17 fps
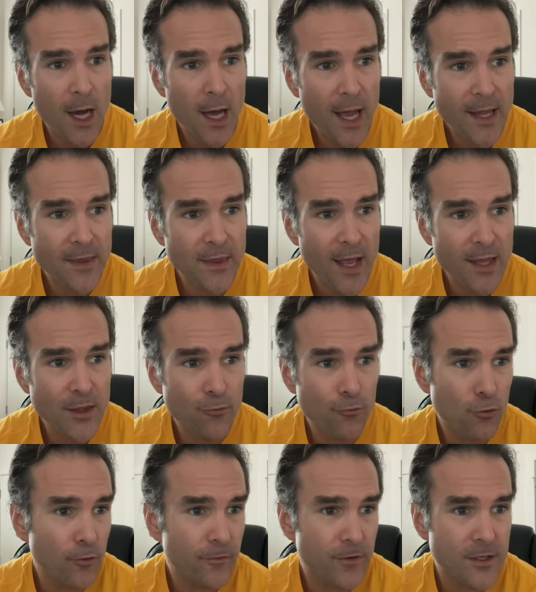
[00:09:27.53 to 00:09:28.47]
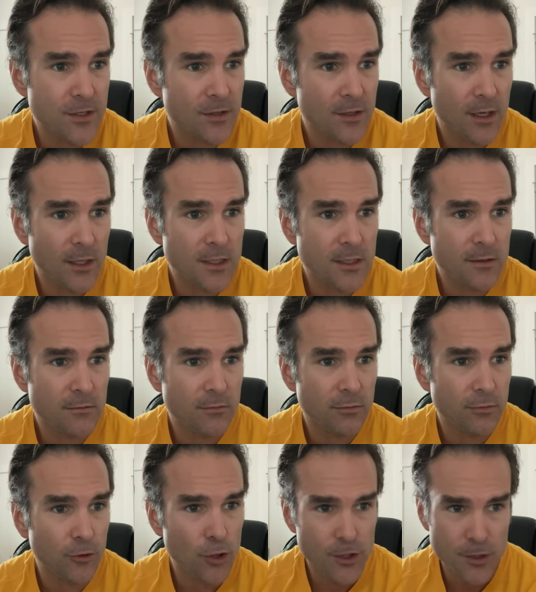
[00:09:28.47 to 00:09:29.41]
And the roof
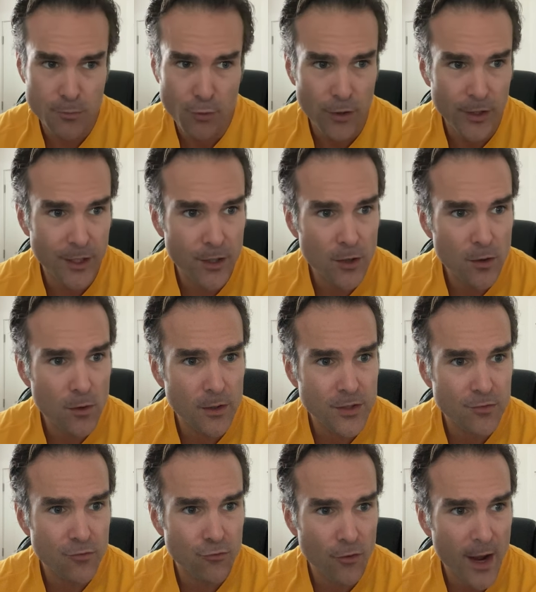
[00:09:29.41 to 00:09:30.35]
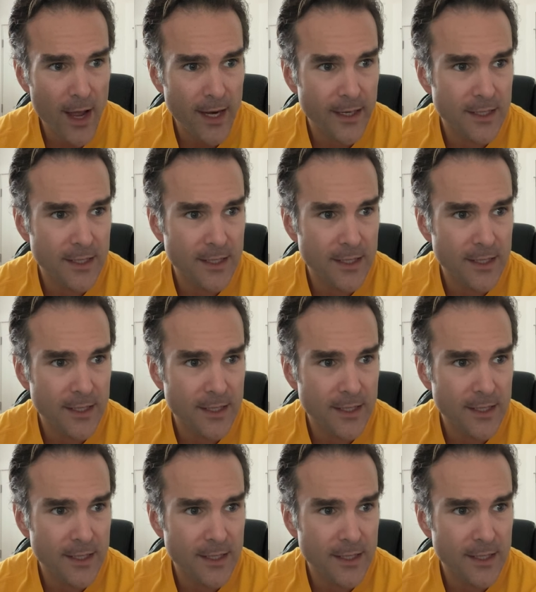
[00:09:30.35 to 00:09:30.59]
looks pretty new. It's red.